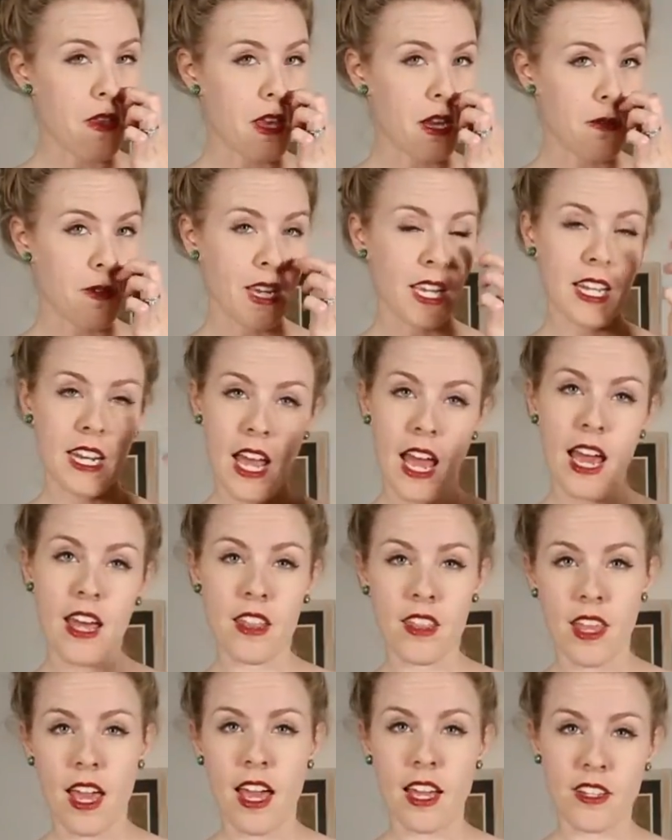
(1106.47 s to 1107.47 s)
then we can
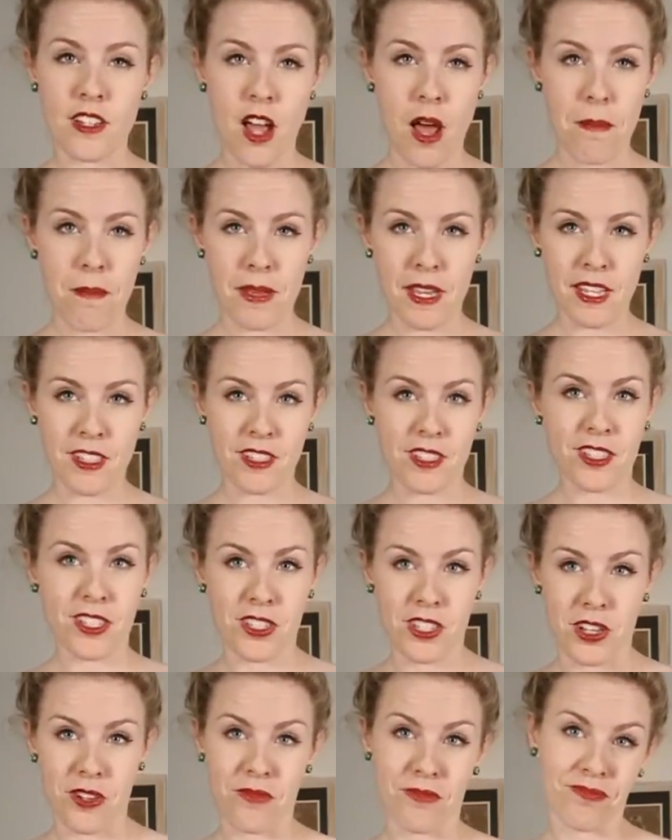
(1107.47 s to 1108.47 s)
add that top piece.
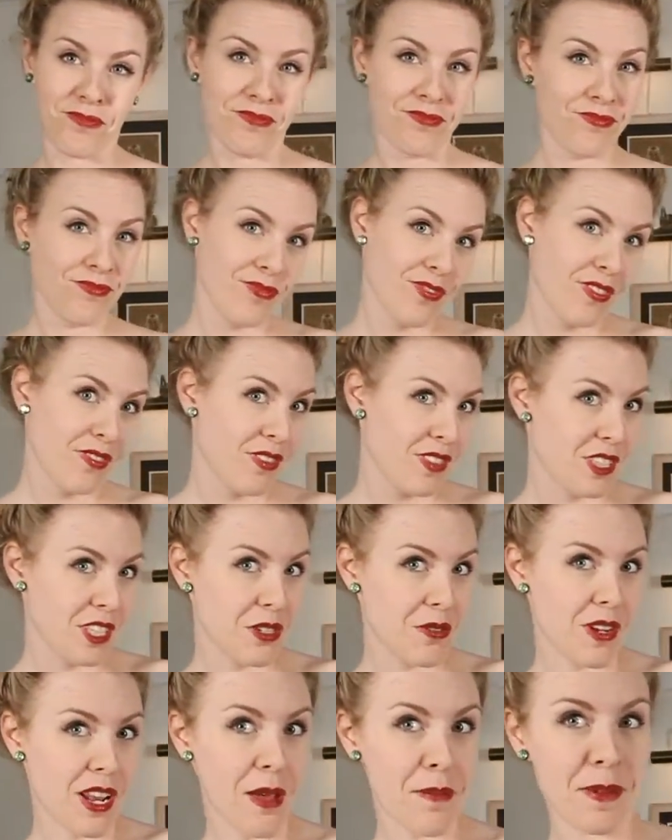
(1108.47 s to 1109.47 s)
So let's see
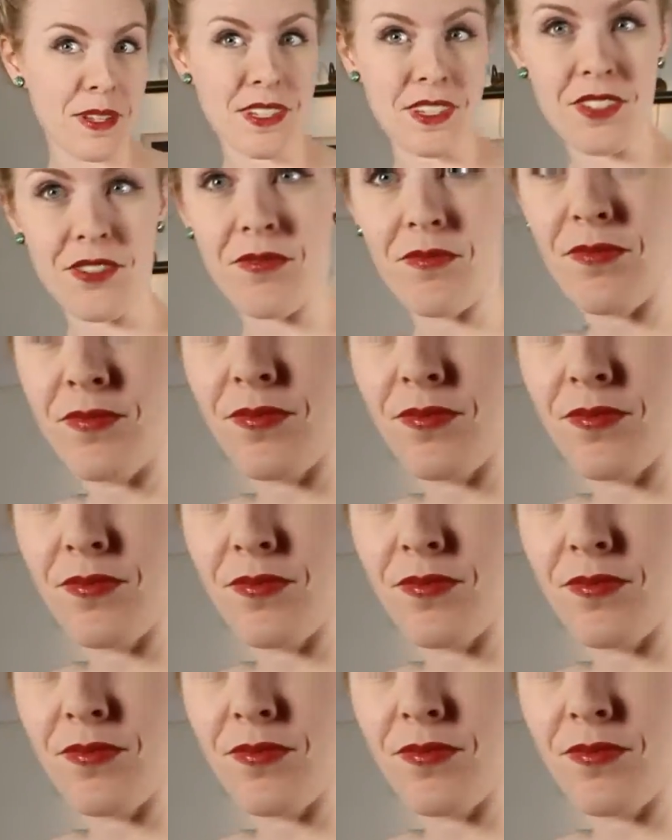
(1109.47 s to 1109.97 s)
what happens.